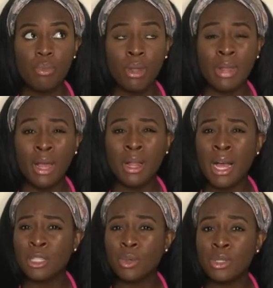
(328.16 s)
and that
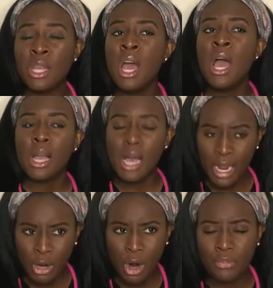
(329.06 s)
class was kind
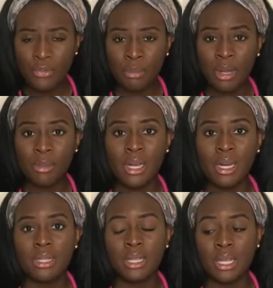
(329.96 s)
of hard for me
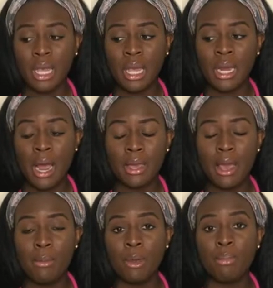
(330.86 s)
because, again, I
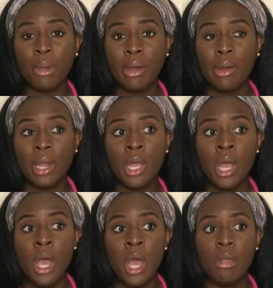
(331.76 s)
kept comparing
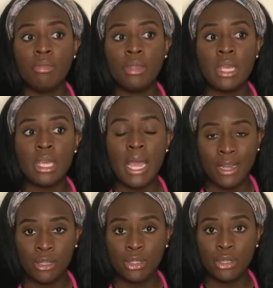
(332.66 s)
the
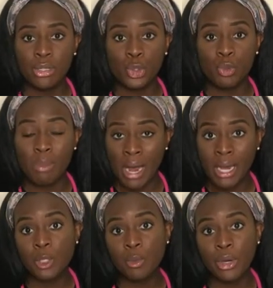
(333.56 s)
answers to my
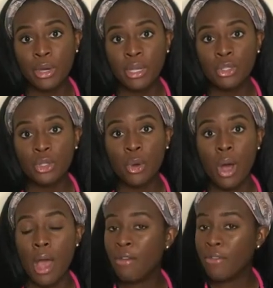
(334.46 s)
experience. So
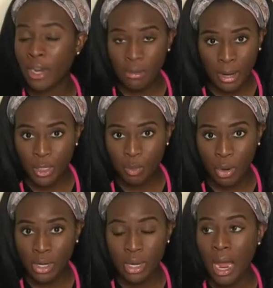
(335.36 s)
if anybody's
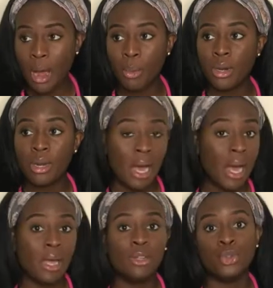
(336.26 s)
pregnant, I would
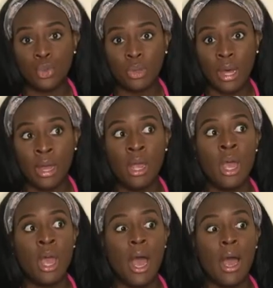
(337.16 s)
not do that.
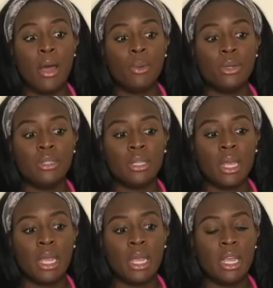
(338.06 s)
I would
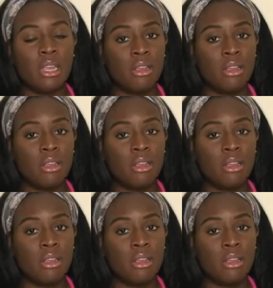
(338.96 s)
say,